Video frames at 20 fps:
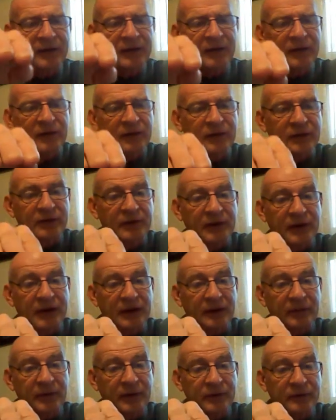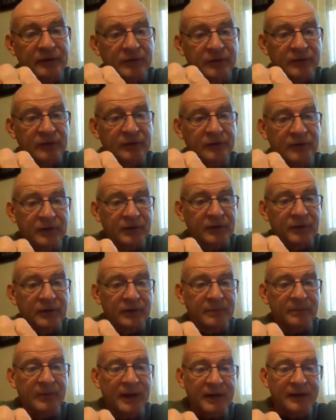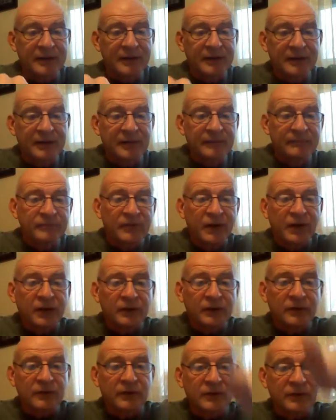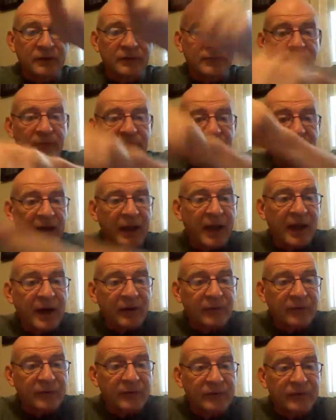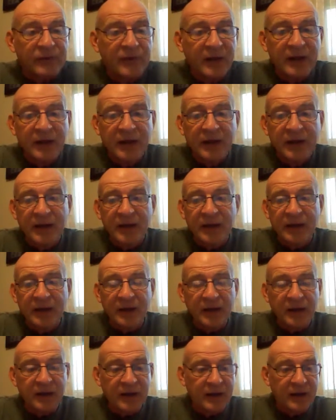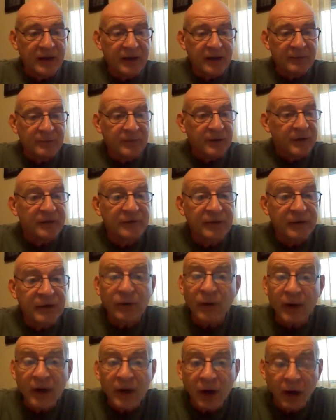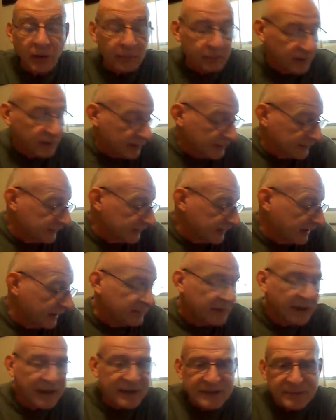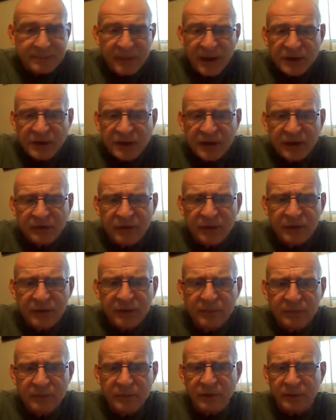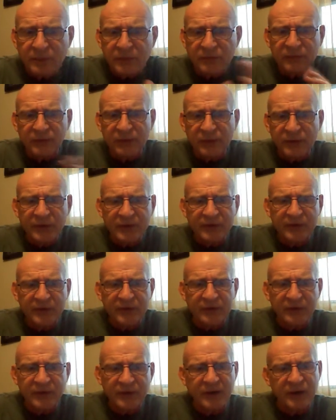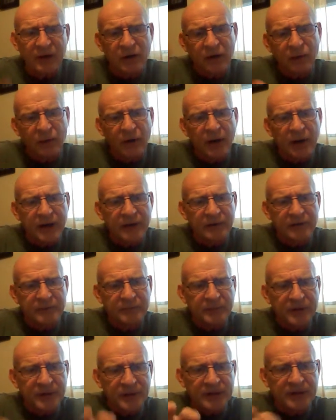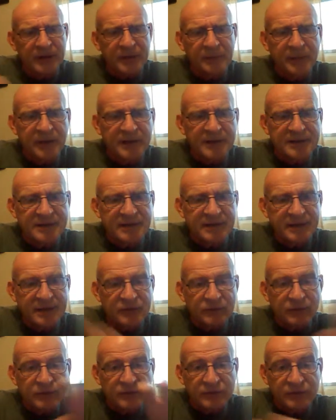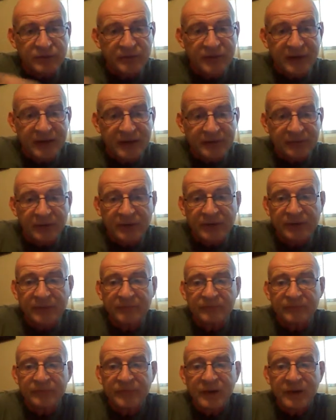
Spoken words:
and then a third layer where there's another melody doing something else. Polyphony, quite complex it can be, especially if you're doing multiple voices. Take a choir and break it into bits, and each one's doing a different,